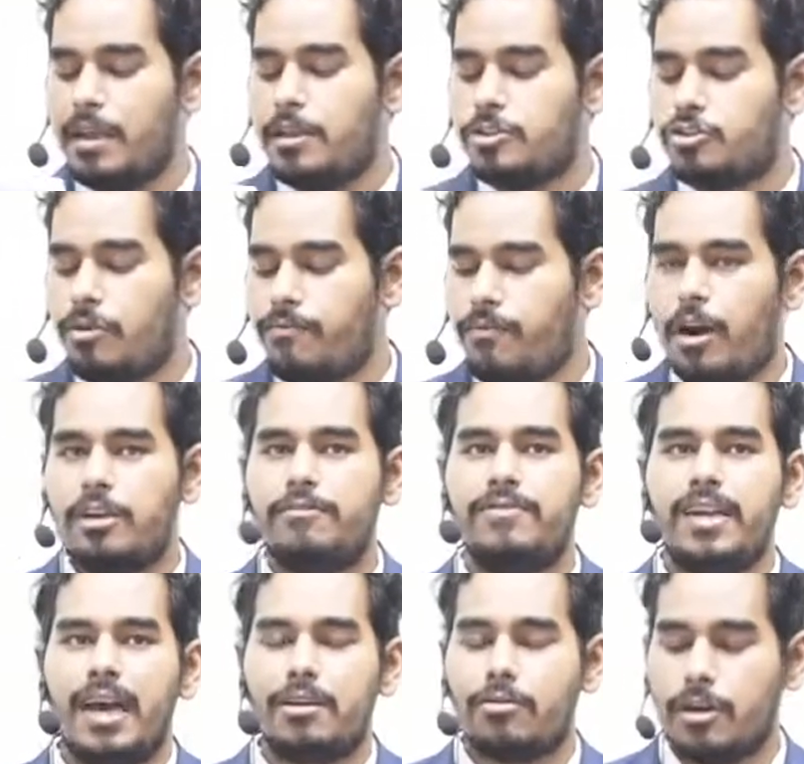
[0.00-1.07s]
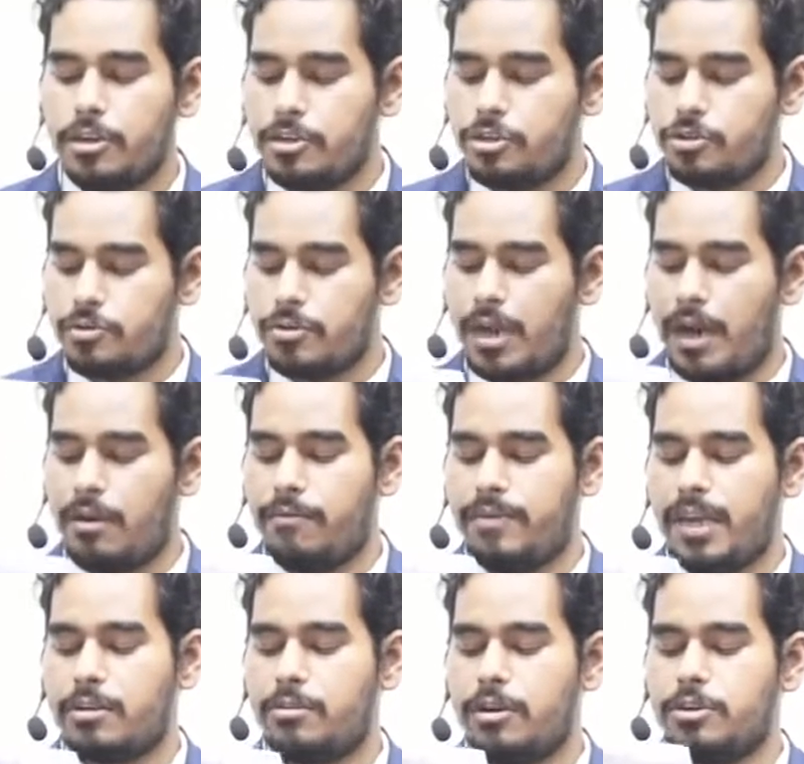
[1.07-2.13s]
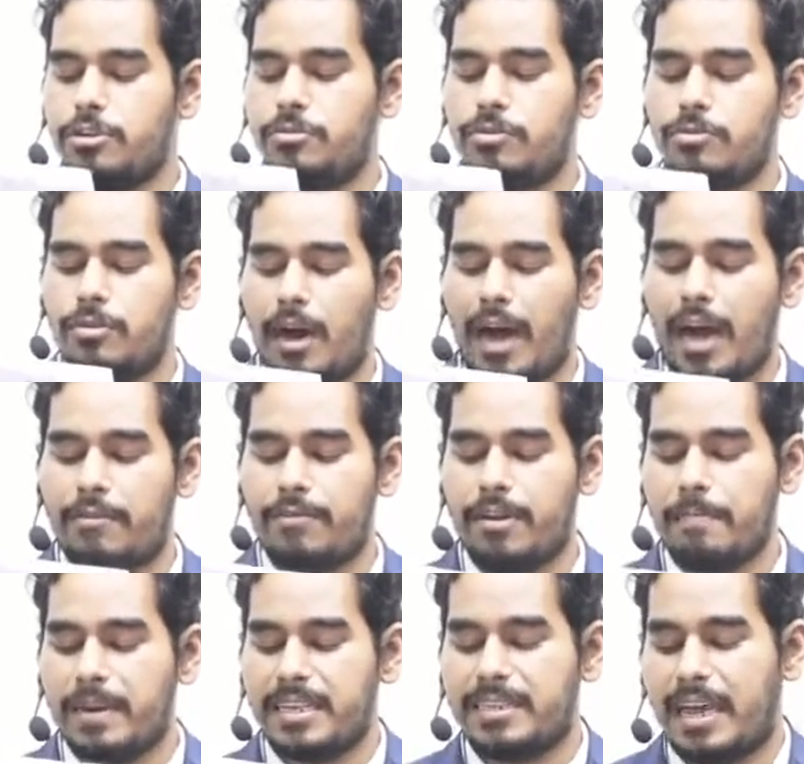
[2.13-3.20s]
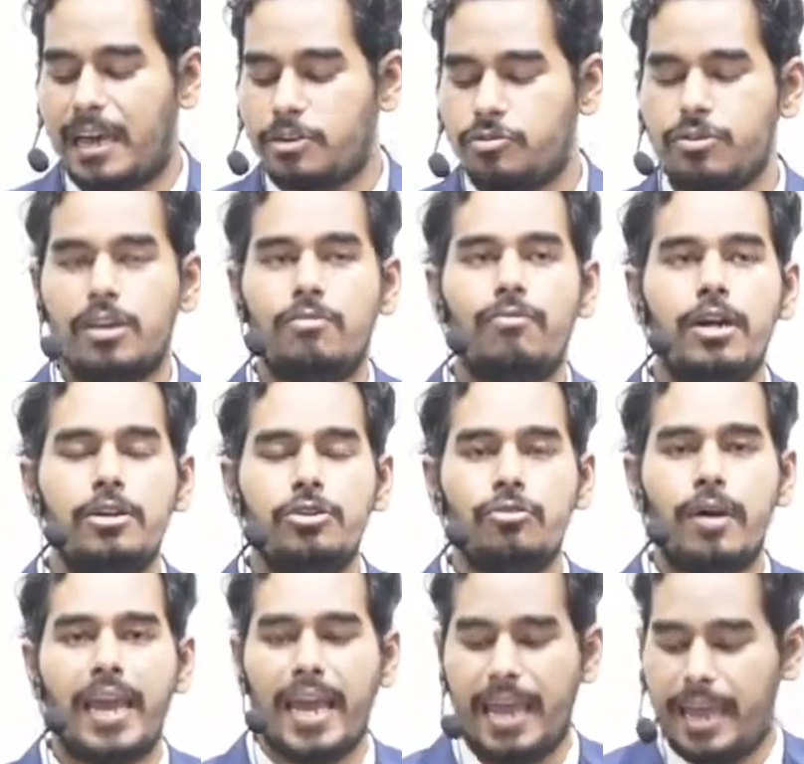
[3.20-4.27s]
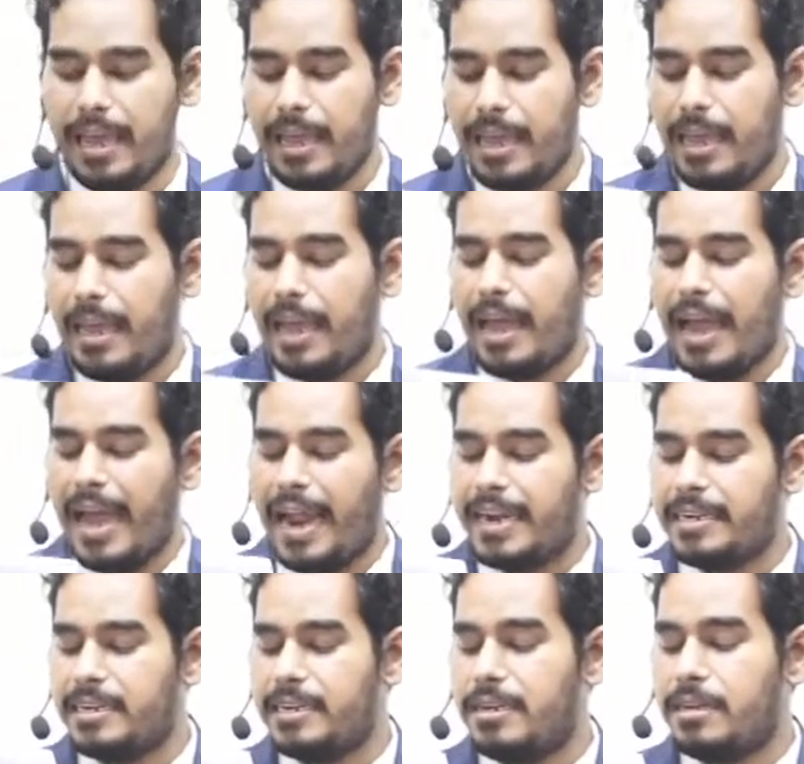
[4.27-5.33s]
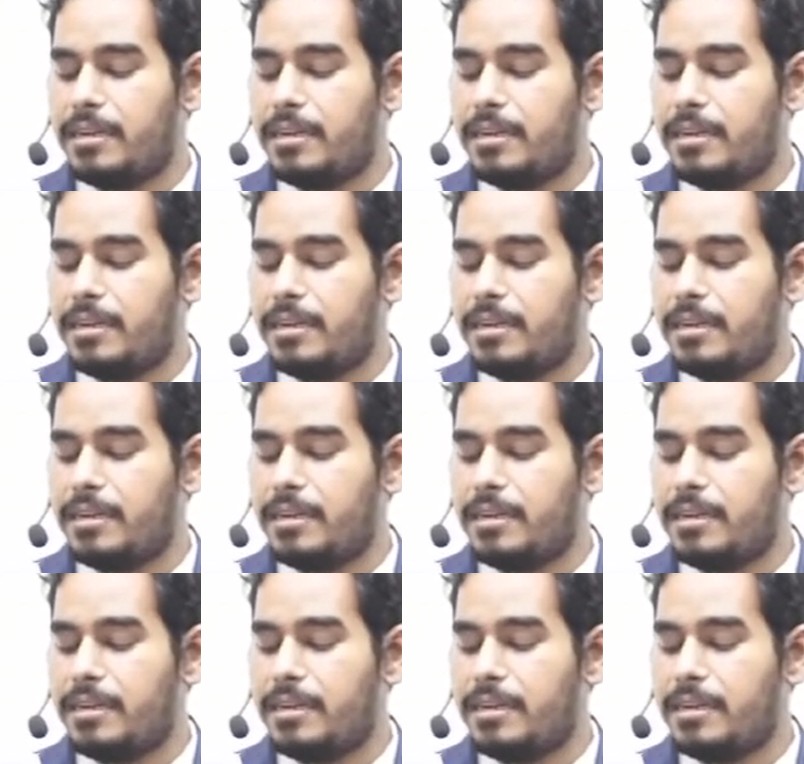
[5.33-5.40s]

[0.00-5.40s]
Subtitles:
So what we are going to do now, we are going to do R1 plus R2 equal to A, and